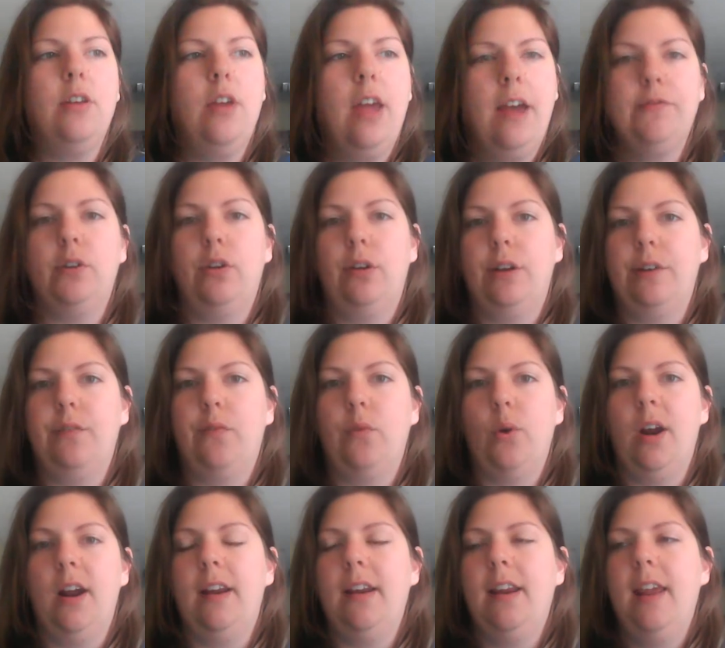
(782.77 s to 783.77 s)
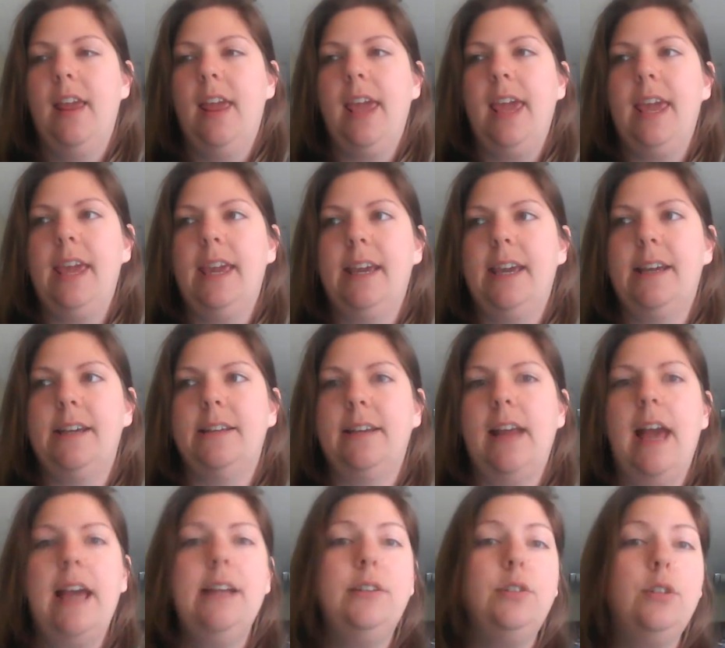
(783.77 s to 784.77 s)
you have to look for it. And
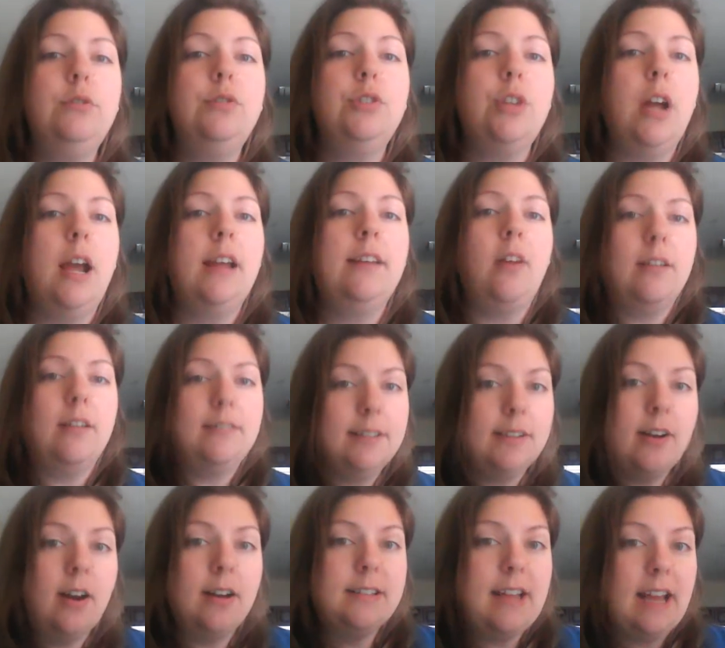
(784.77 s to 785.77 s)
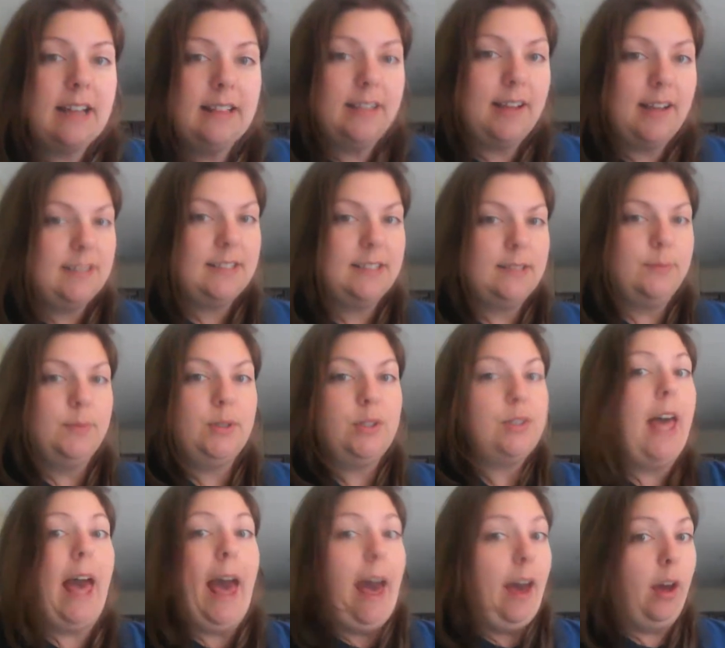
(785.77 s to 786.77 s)
I do try not to contact the customers
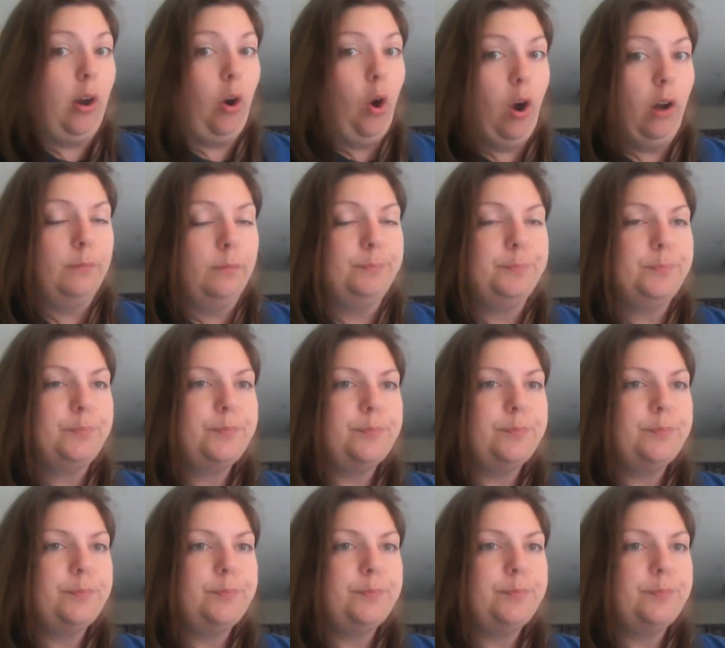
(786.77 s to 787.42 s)
at all.